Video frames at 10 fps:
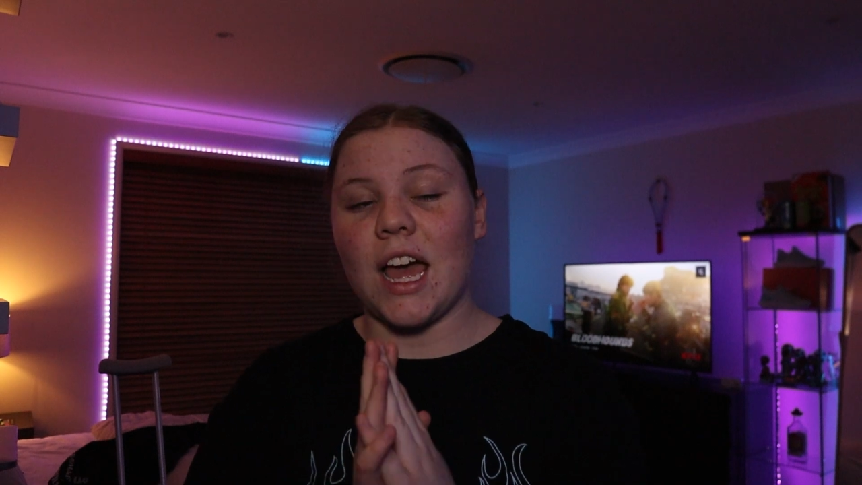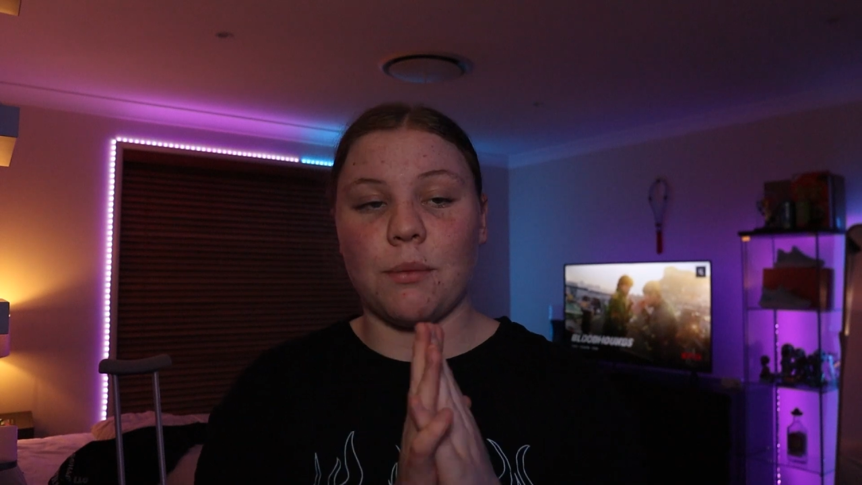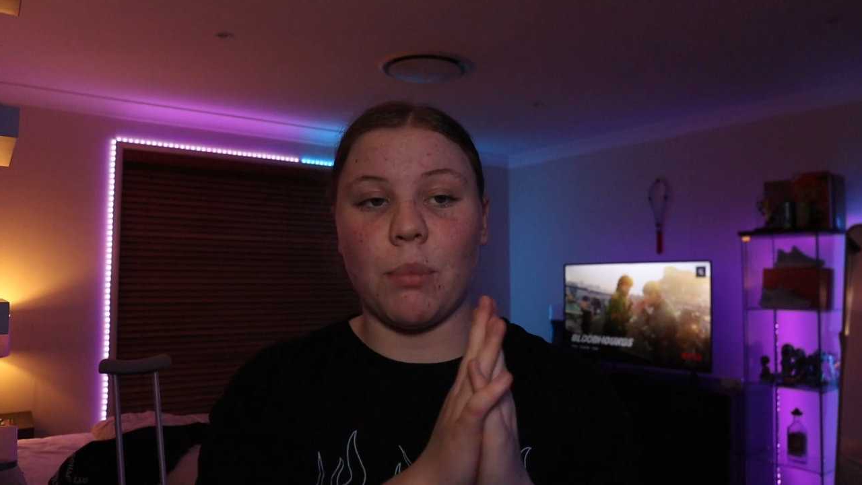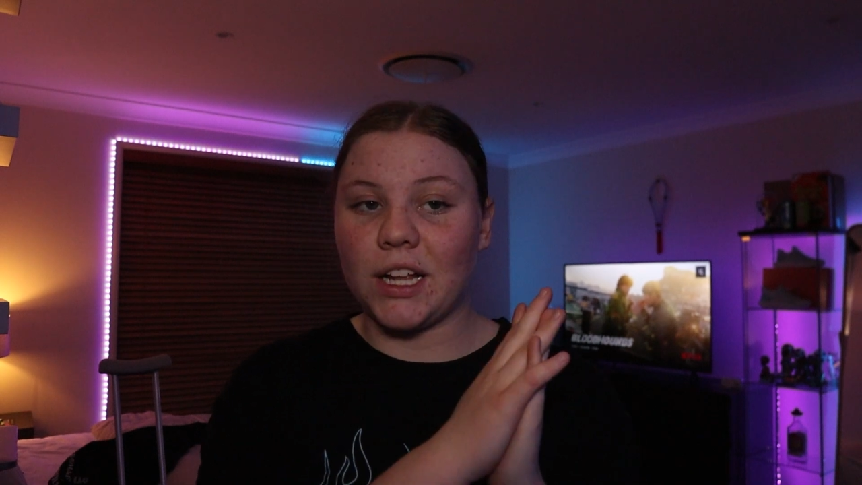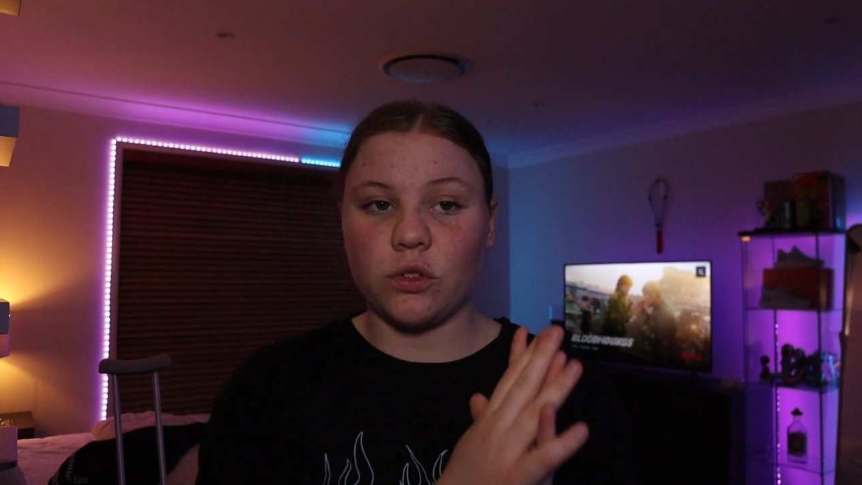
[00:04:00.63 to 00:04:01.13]

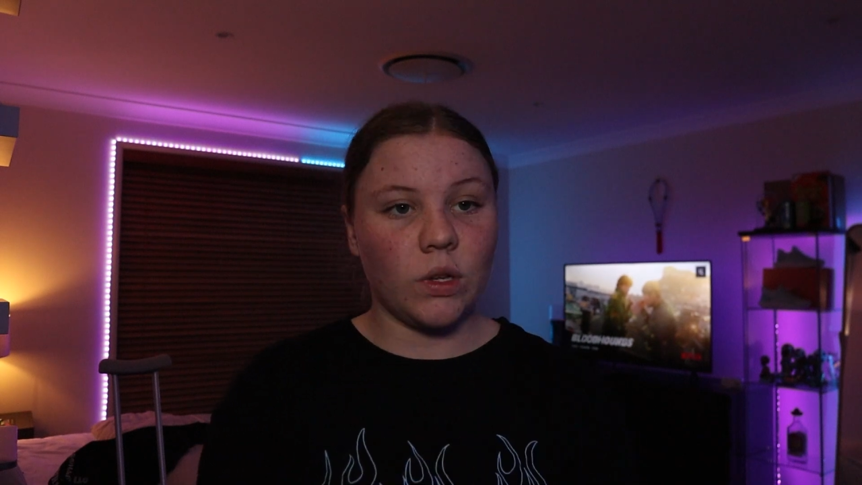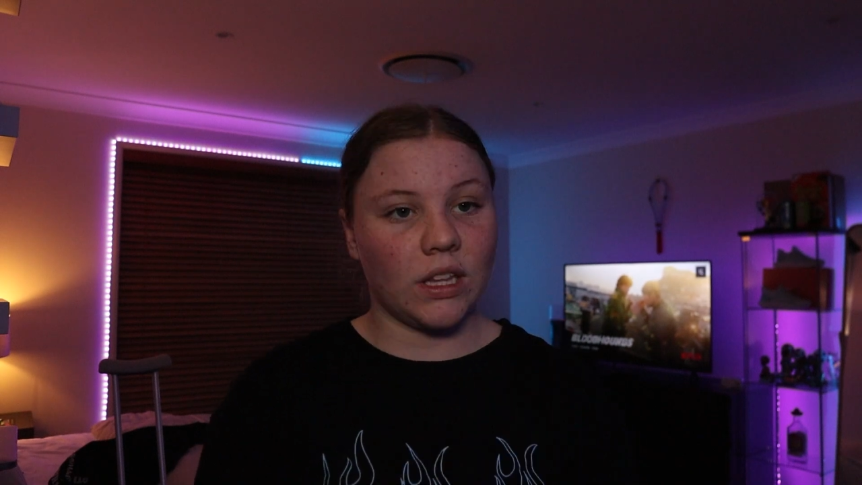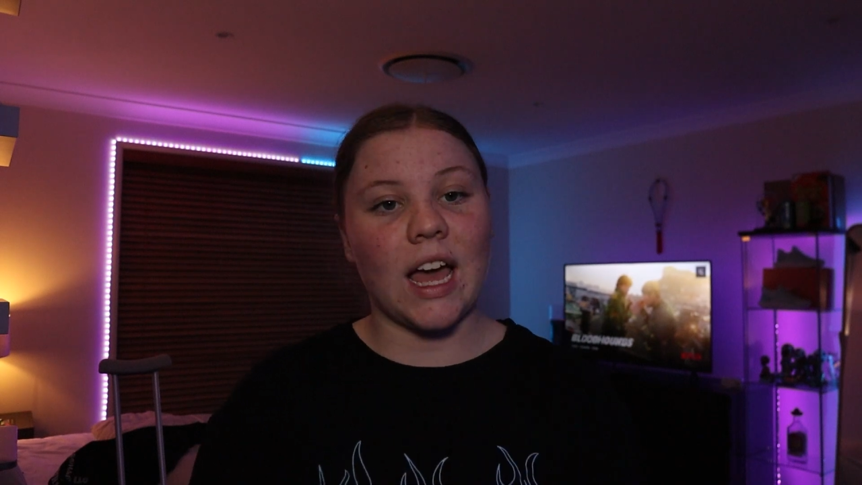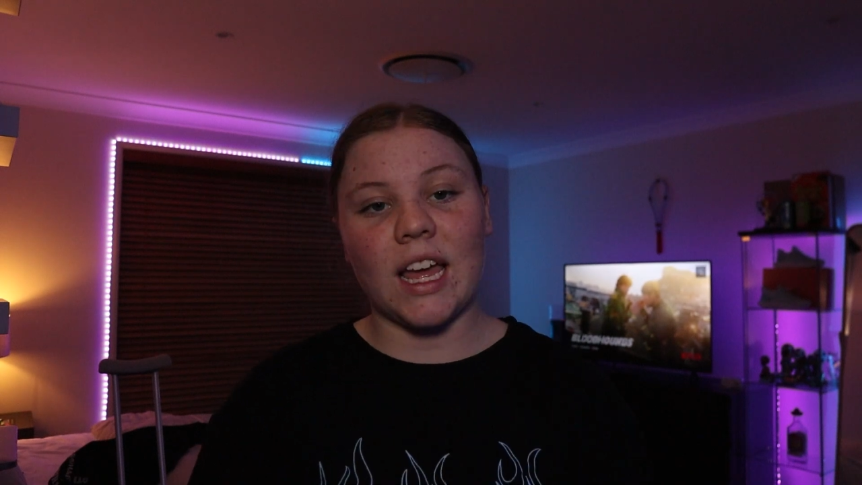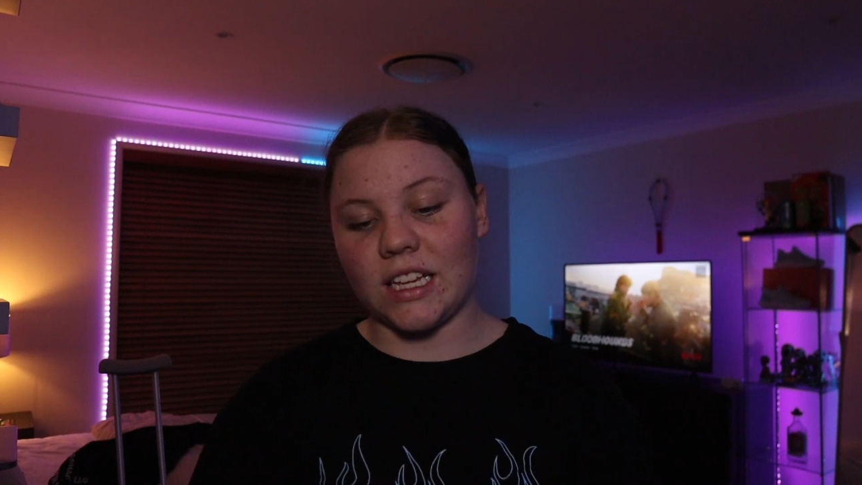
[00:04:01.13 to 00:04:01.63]
And by
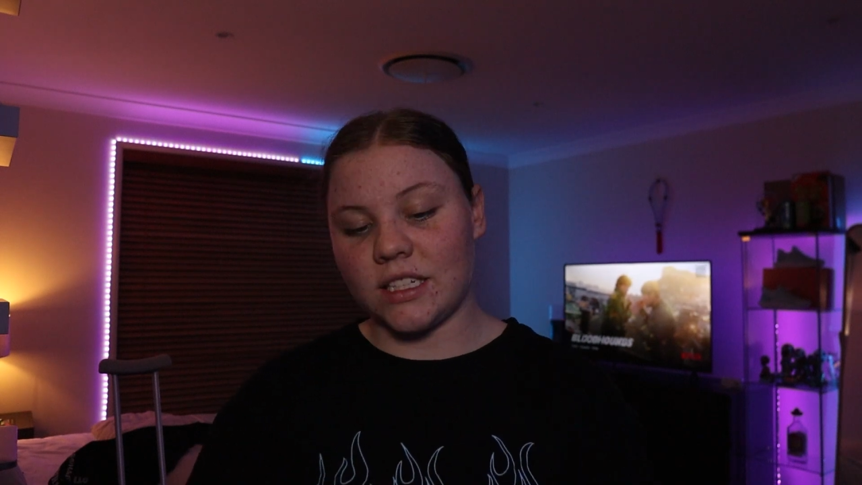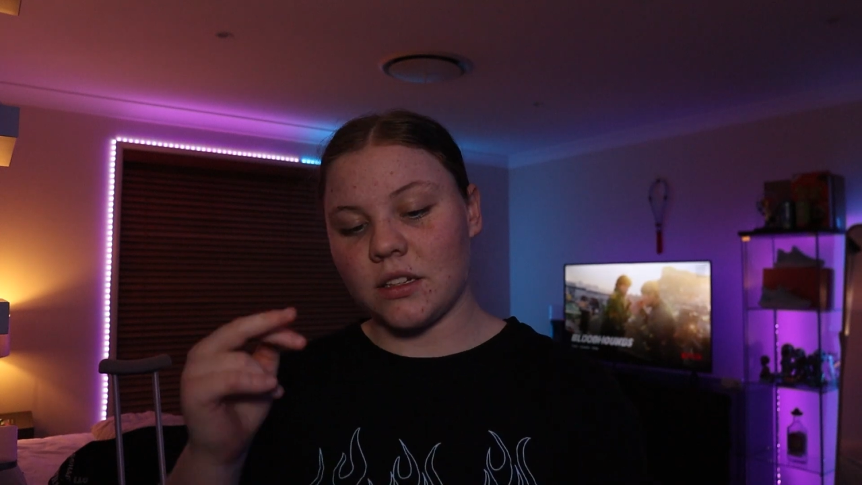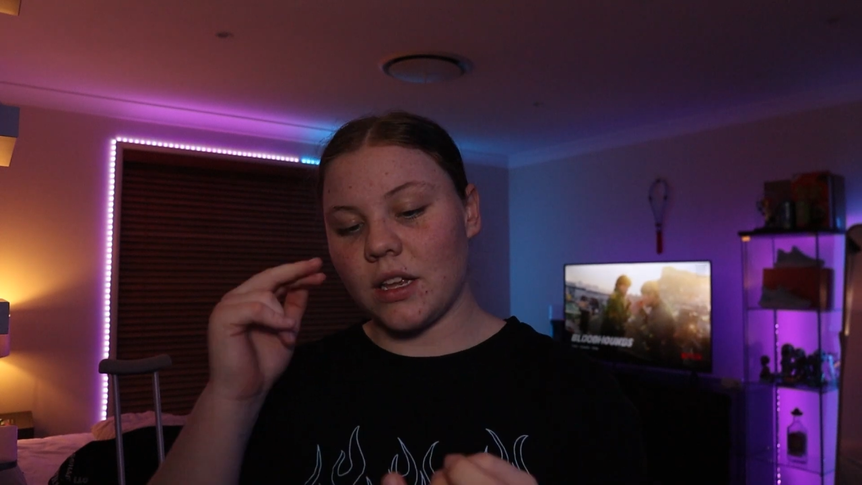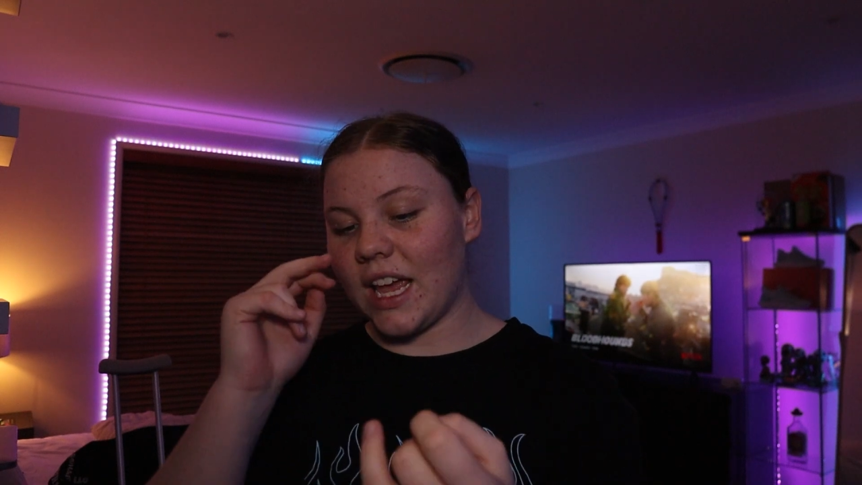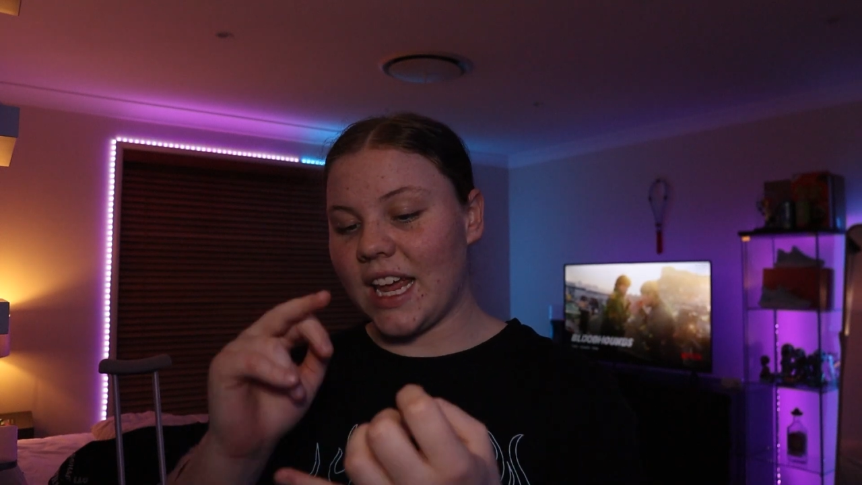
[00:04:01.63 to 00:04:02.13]
doing that is